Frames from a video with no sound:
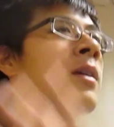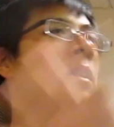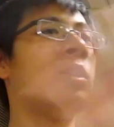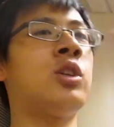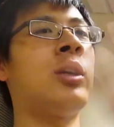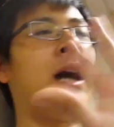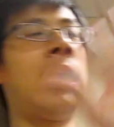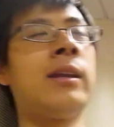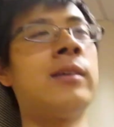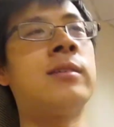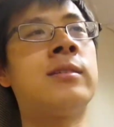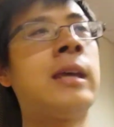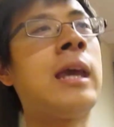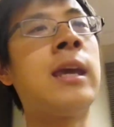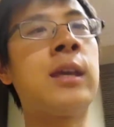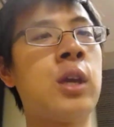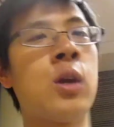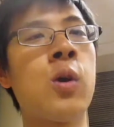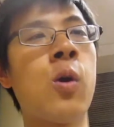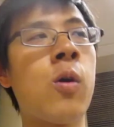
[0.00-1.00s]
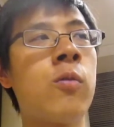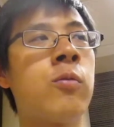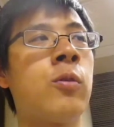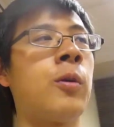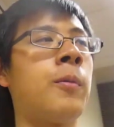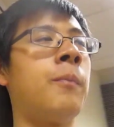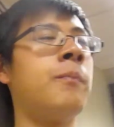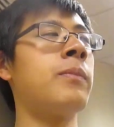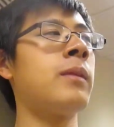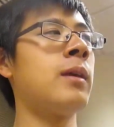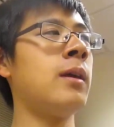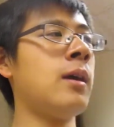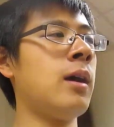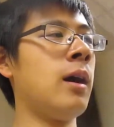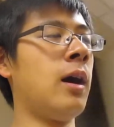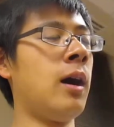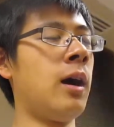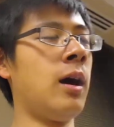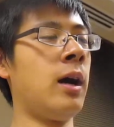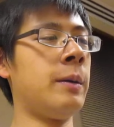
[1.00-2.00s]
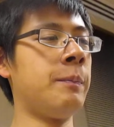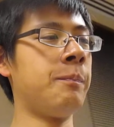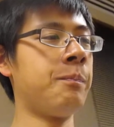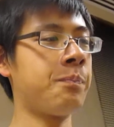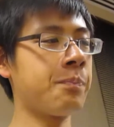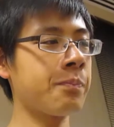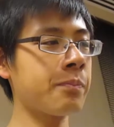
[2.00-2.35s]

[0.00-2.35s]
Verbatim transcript: China's taking over, um,